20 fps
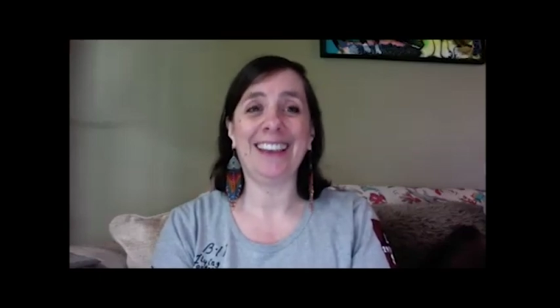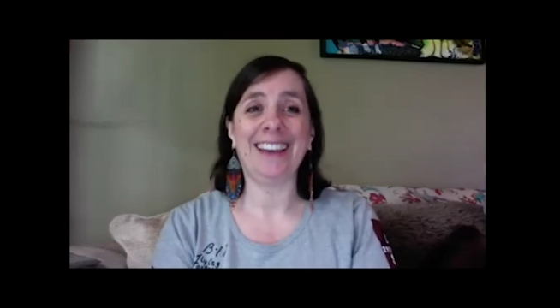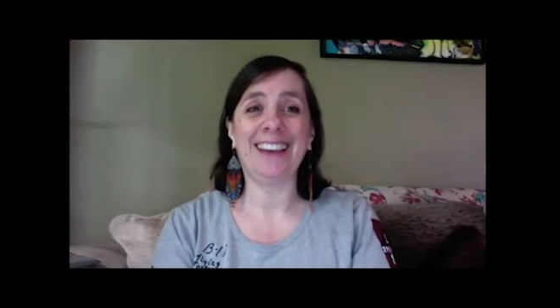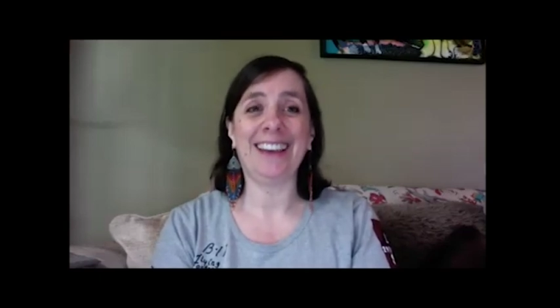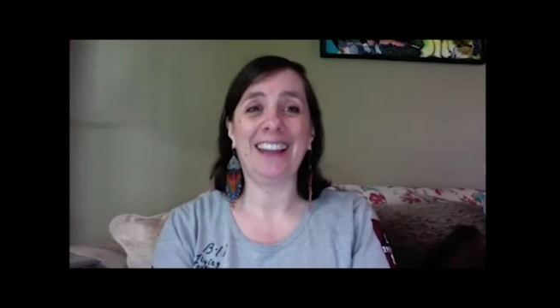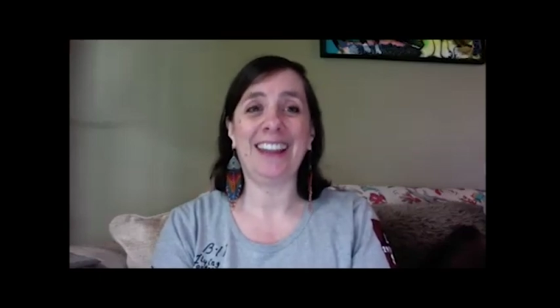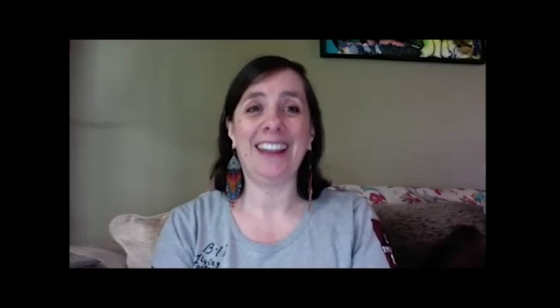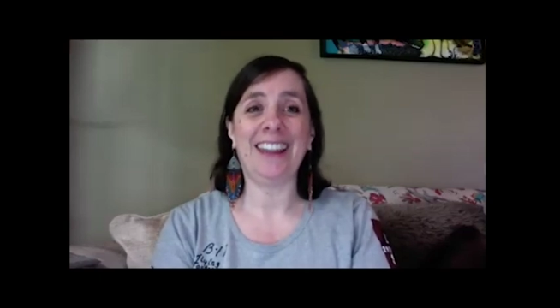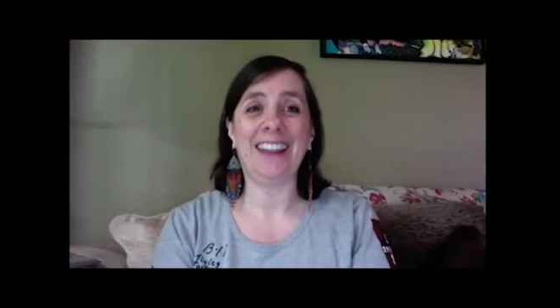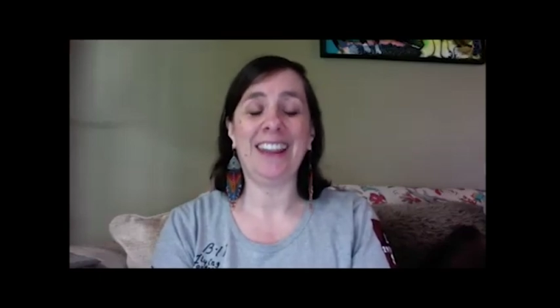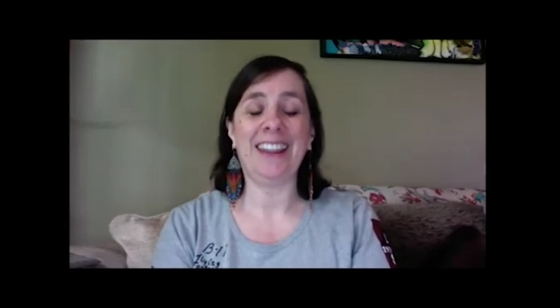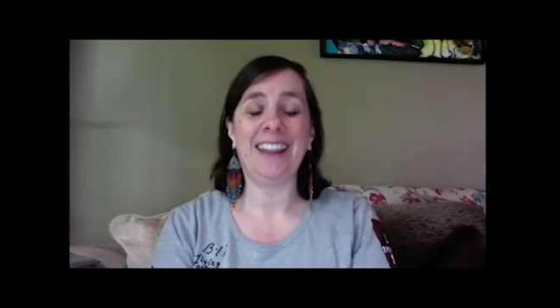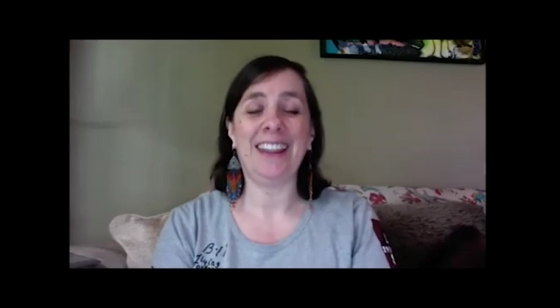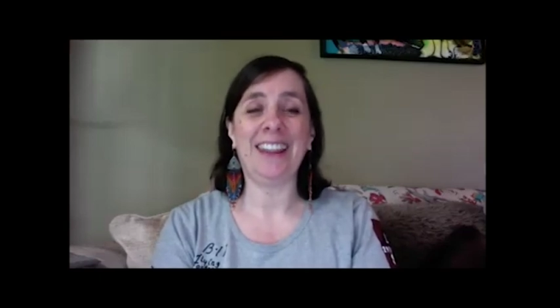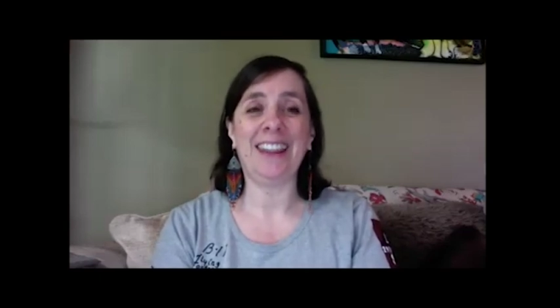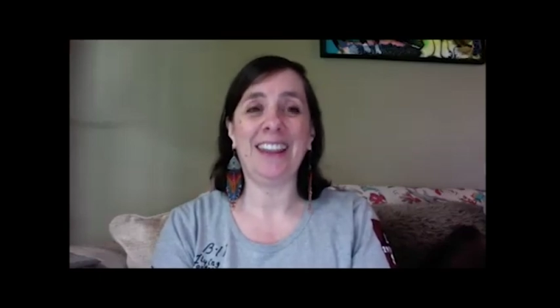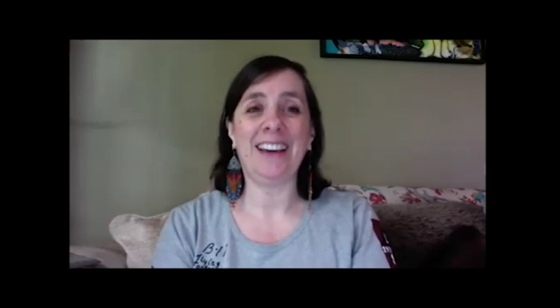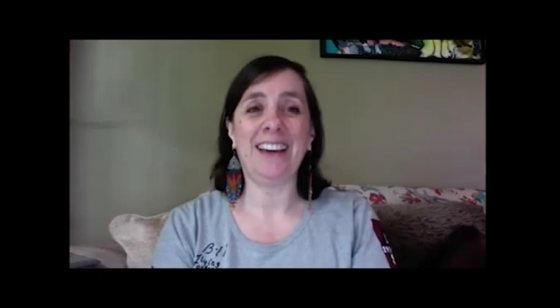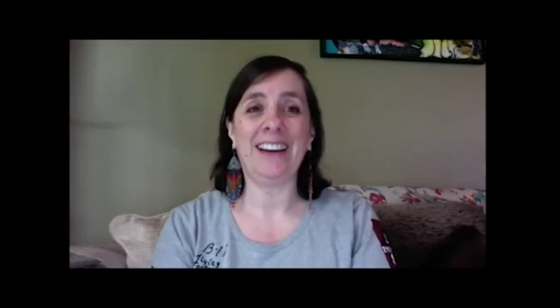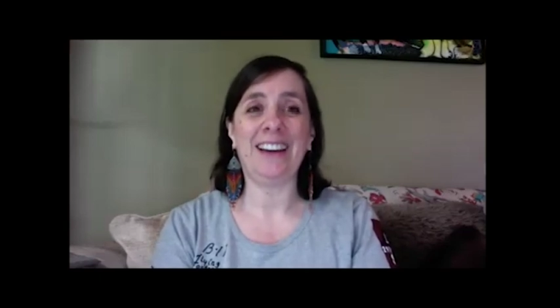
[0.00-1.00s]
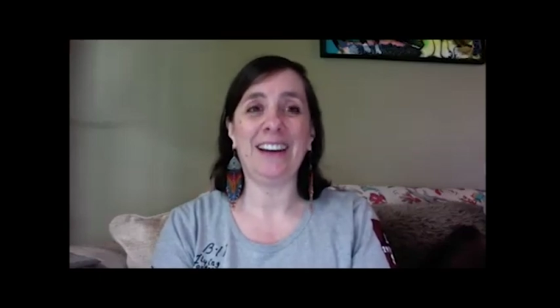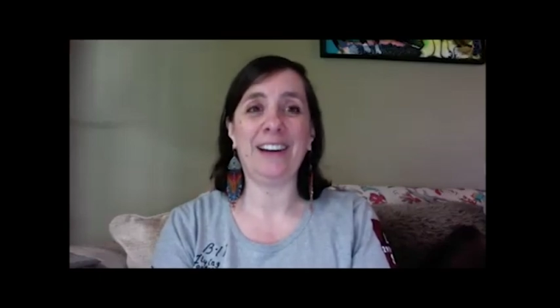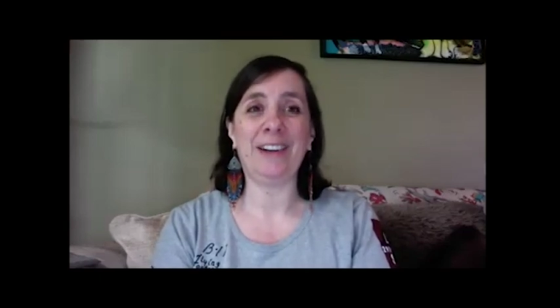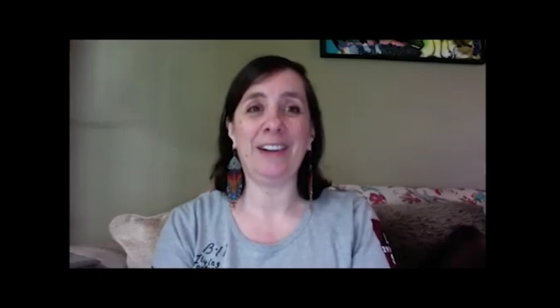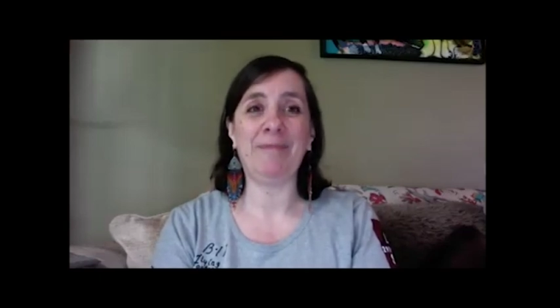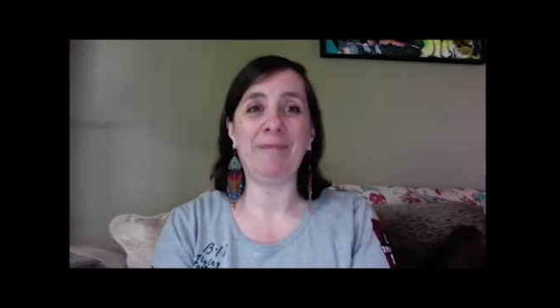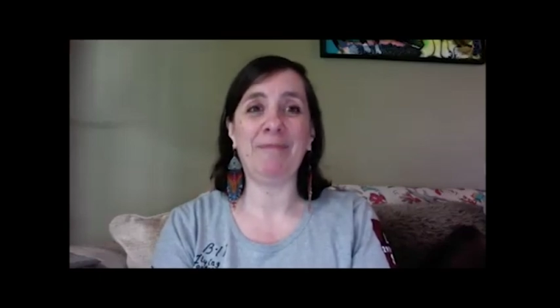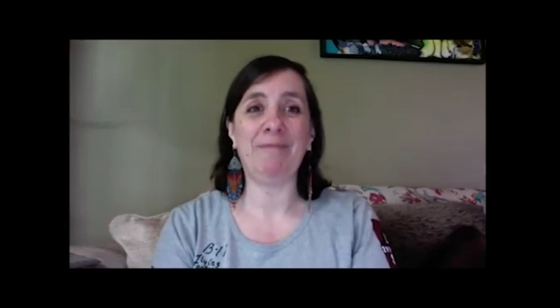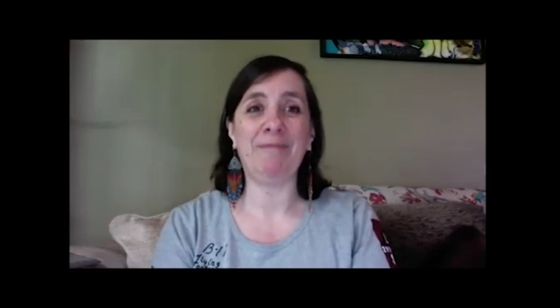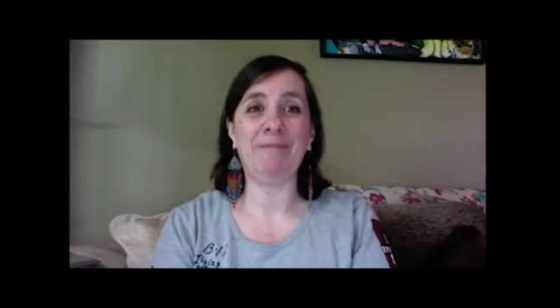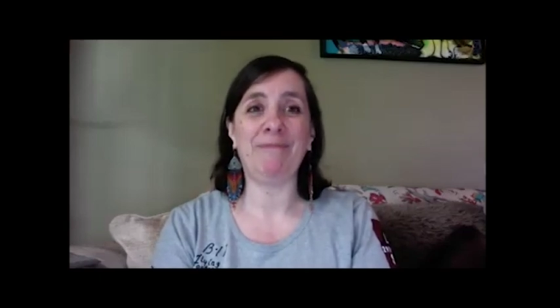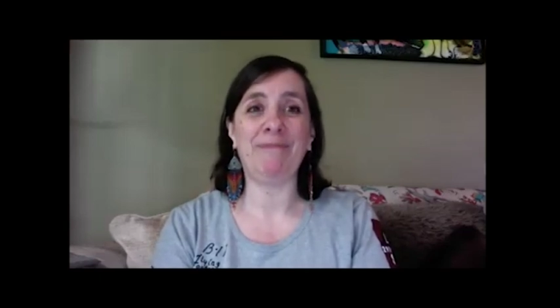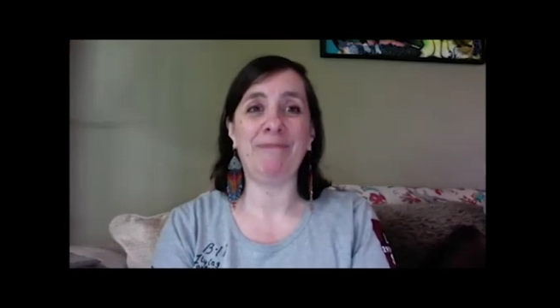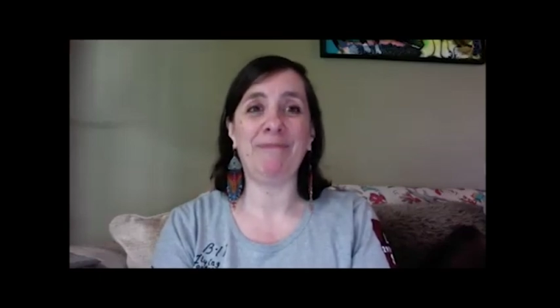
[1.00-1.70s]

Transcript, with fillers: And um,